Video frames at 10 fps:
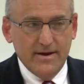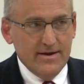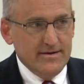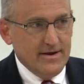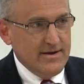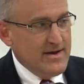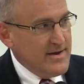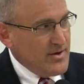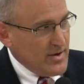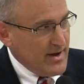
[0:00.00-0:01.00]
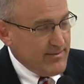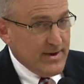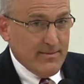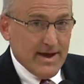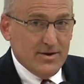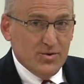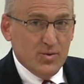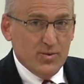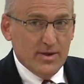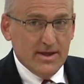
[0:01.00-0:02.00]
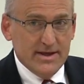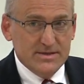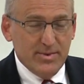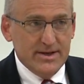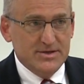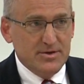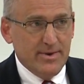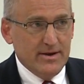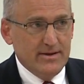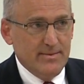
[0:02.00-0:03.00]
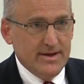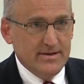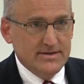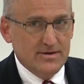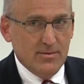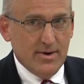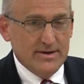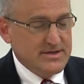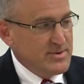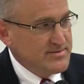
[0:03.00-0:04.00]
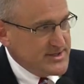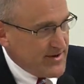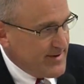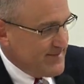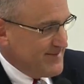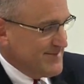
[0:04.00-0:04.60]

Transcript: and a man who really has been instrumental in making this all possible. Jerry?